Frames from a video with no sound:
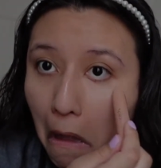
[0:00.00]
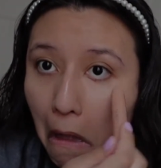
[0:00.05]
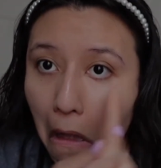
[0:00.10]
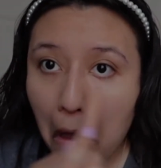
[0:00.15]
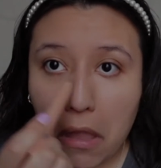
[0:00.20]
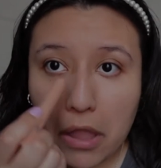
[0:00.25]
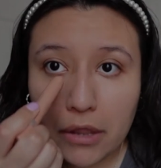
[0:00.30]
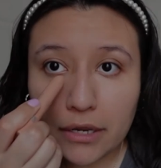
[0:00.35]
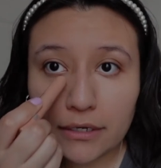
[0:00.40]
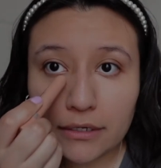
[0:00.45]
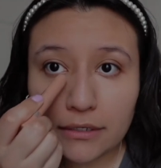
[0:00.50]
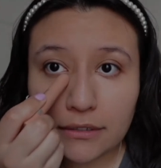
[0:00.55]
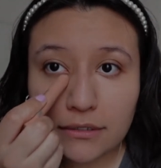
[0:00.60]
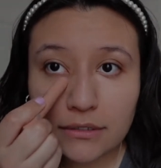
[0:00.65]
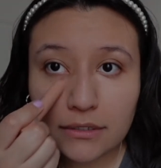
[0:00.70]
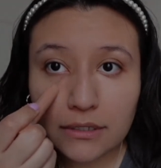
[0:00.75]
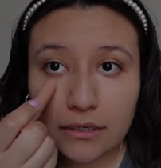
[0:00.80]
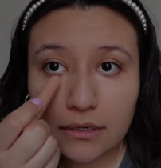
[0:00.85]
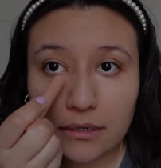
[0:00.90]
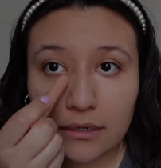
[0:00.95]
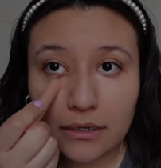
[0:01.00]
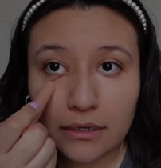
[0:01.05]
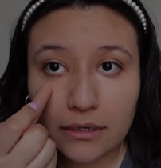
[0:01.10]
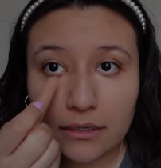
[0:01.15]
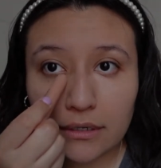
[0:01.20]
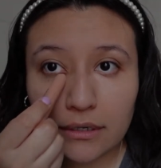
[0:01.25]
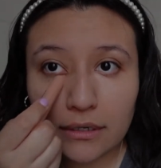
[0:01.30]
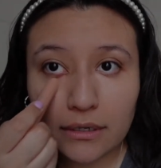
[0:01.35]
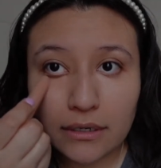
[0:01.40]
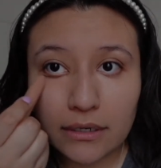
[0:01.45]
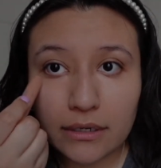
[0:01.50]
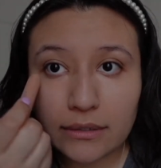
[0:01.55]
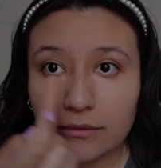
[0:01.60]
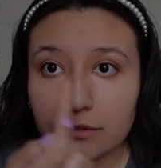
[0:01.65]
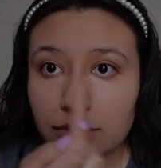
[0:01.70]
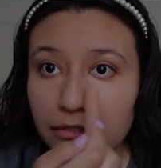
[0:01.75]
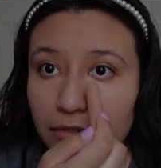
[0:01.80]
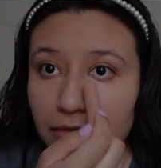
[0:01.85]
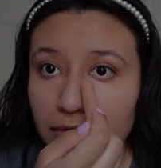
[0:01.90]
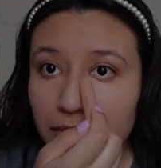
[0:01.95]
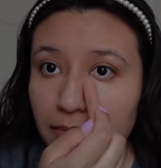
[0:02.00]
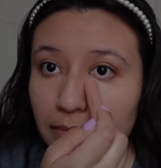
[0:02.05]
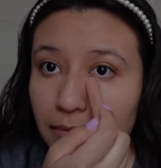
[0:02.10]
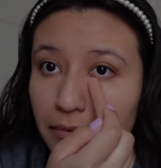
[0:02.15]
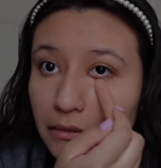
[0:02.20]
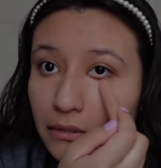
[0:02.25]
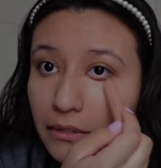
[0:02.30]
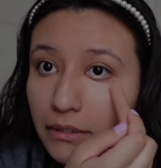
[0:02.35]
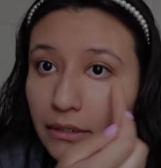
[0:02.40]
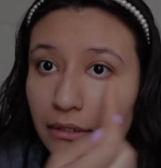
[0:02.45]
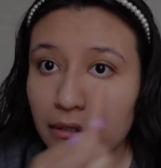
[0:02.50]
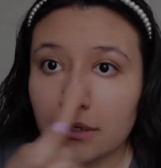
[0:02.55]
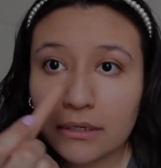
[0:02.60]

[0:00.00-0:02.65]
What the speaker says: And I just put